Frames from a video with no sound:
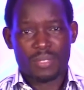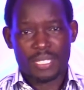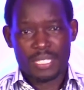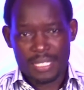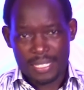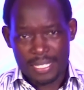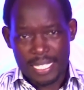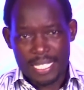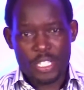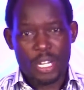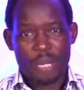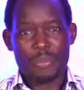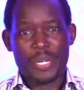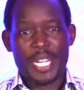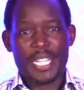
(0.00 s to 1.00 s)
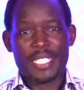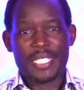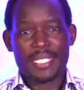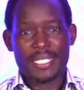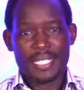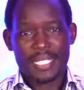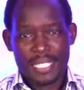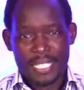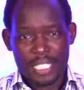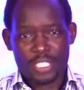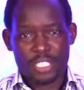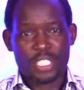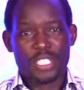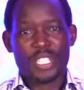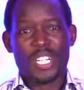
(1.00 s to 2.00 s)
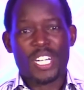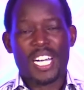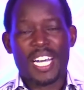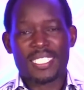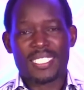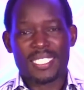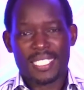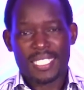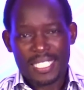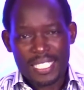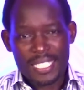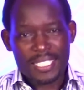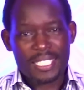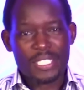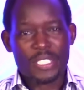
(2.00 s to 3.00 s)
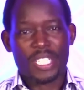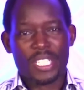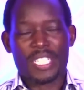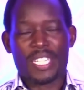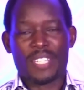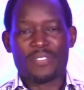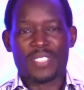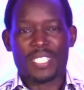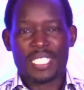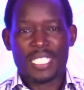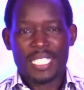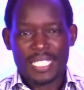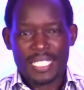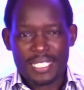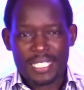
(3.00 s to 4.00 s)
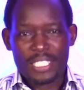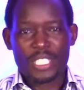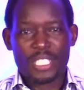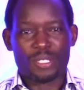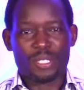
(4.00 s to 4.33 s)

It's in your brain, it's in your heart, it's in your gift, it's in your